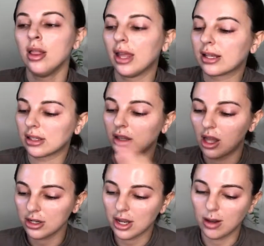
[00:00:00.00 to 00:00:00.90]
Like a
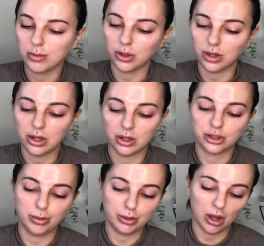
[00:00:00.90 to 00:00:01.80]
lot of times you'll hear
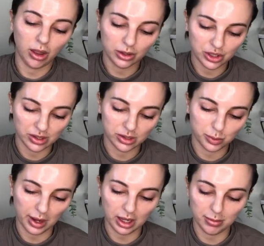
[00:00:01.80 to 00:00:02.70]
dermatologists
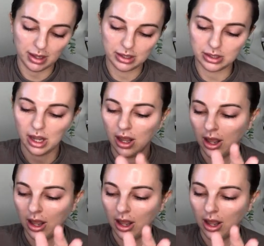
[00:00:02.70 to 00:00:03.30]
recommend